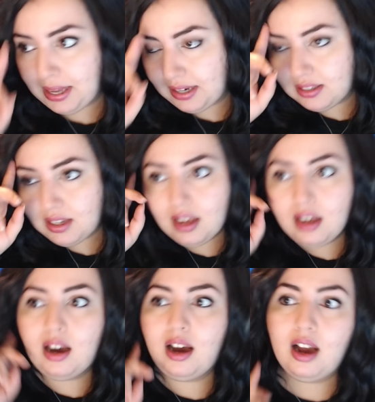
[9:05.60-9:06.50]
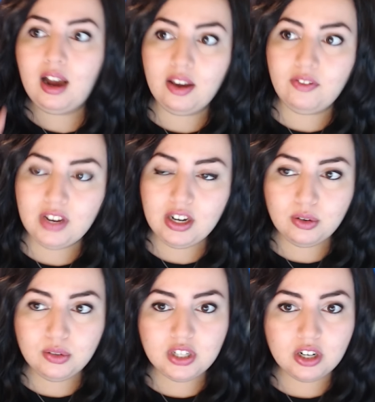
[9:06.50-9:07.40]
and
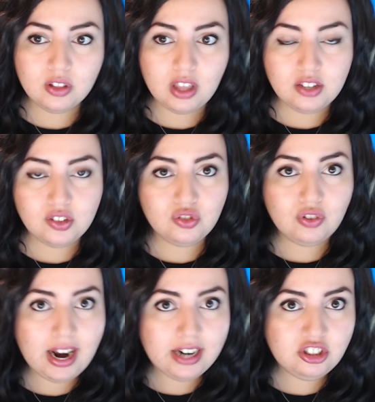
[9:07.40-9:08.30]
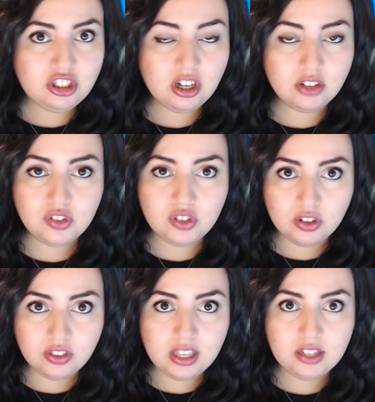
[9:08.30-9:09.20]
videos that are like strategy on
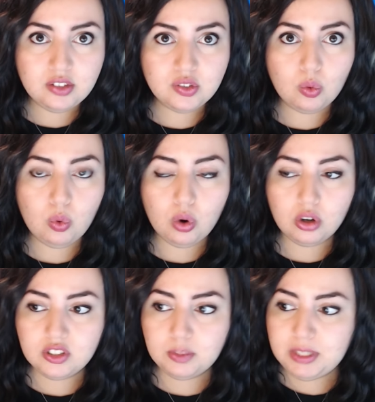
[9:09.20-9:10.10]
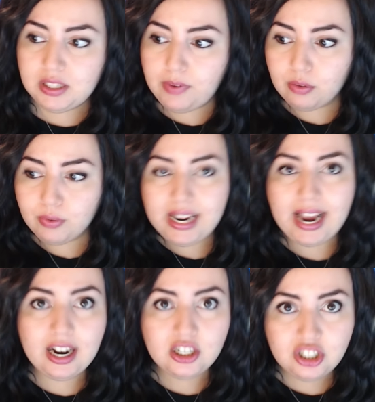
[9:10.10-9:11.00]
certain things, or specific
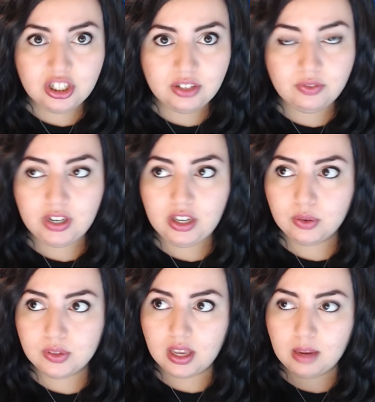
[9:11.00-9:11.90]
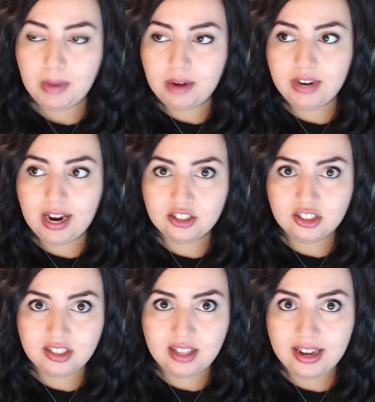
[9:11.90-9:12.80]
reaction videos like my
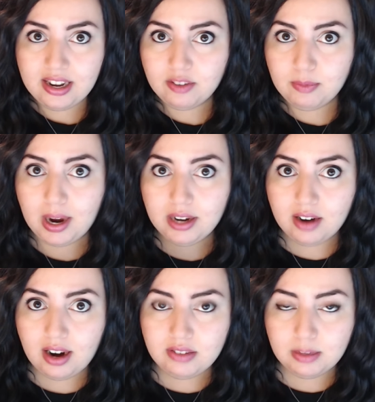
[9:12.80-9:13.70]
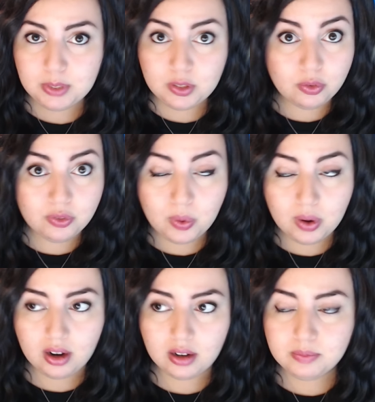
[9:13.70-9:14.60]
reaction to the ending of Minecraft episode
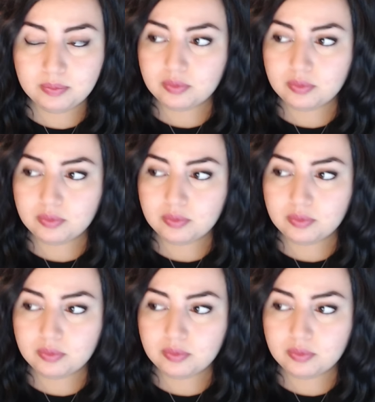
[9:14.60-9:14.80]
4.